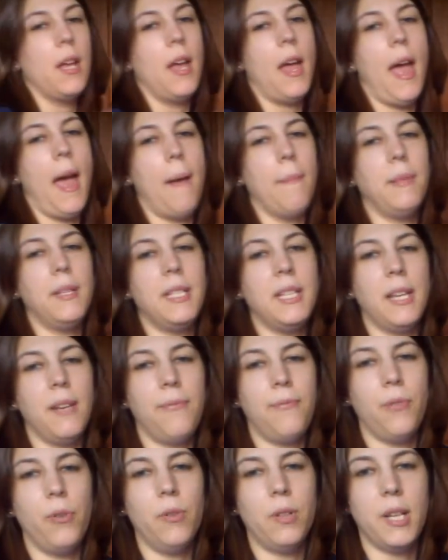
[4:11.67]
empty
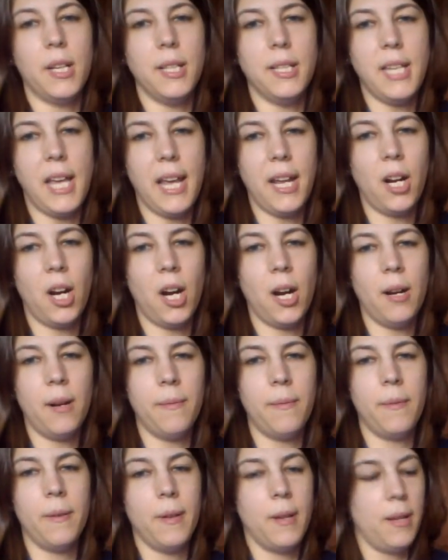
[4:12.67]
food container.
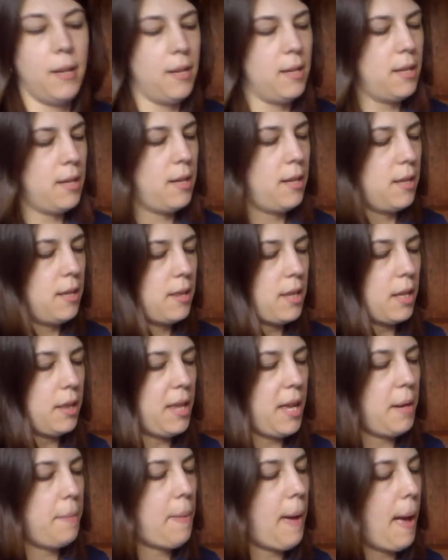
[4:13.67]
The
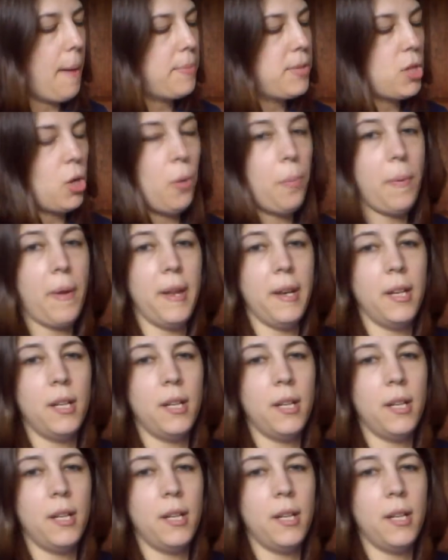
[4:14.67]
lid pops open.